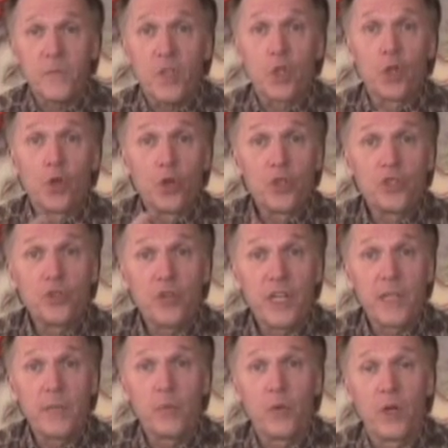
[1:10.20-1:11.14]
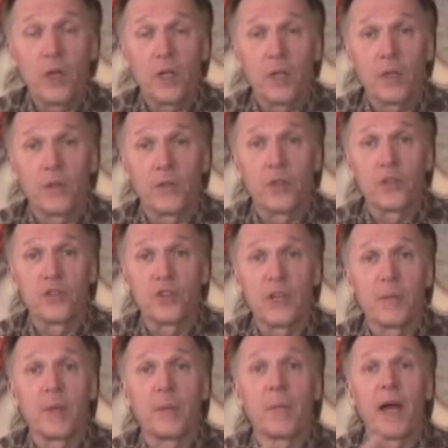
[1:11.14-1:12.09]
your dream will, your
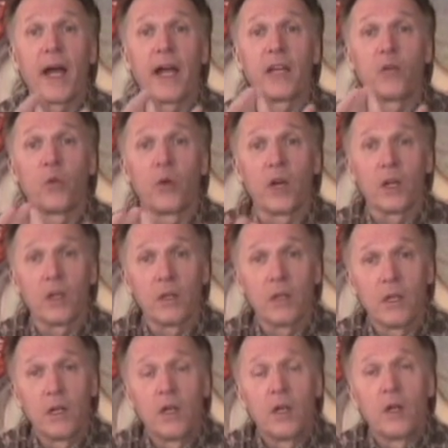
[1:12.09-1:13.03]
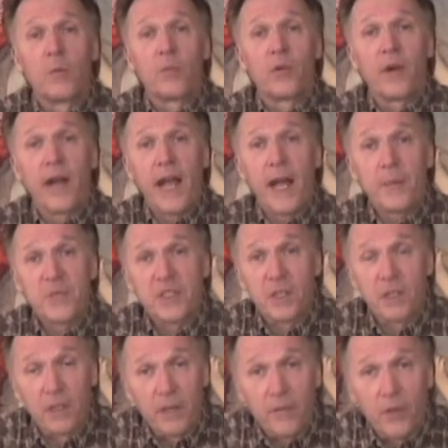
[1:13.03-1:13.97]
dreaming mind will perhaps
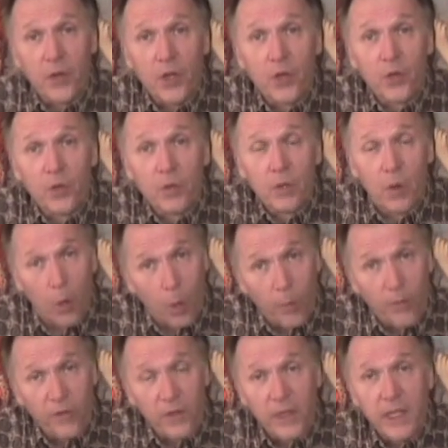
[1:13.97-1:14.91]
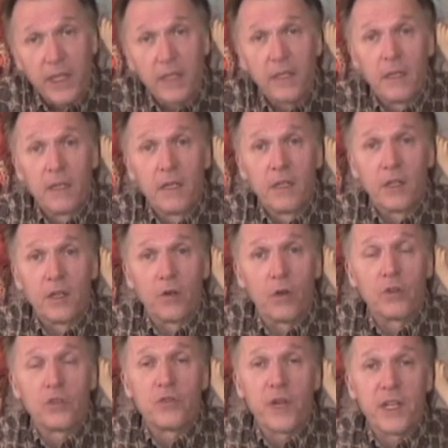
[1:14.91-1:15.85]
deliver you, hopefully, your
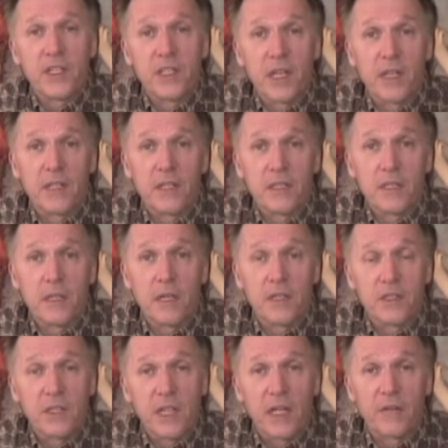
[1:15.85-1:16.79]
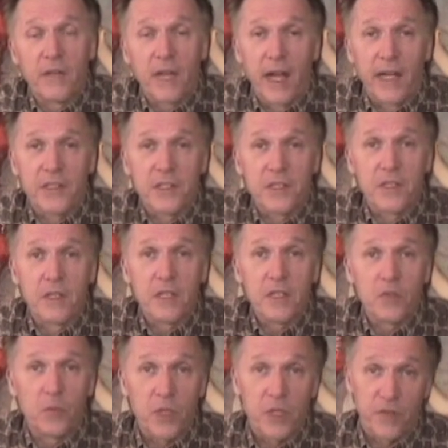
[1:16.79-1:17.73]
own transcendent uh, state of
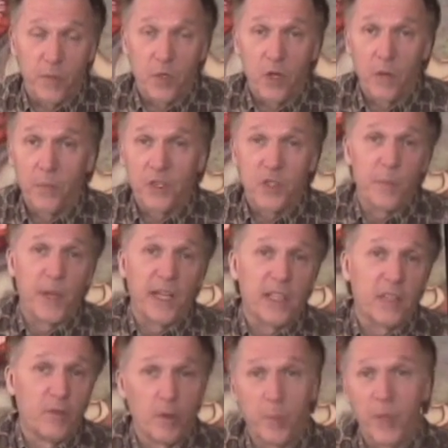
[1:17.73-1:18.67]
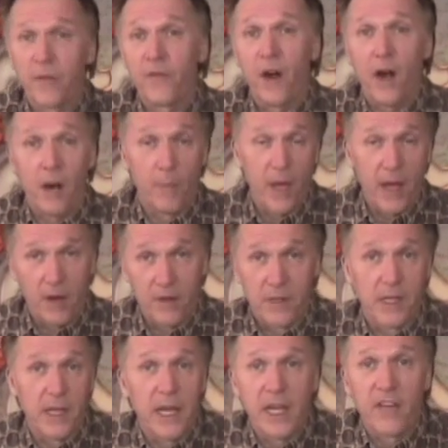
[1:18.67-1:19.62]
consciousness, which from your perspective will be far better
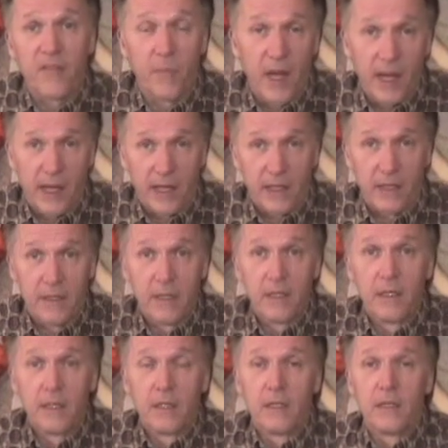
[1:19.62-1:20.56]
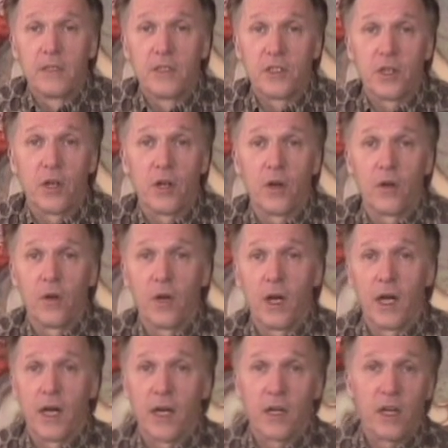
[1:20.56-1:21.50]
than any of mine. So,
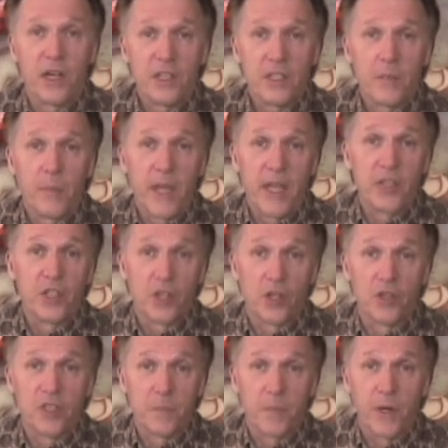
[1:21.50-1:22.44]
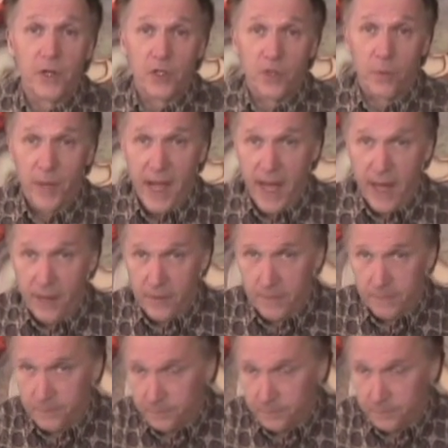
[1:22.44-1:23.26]
uh, custom made to your spiritual path.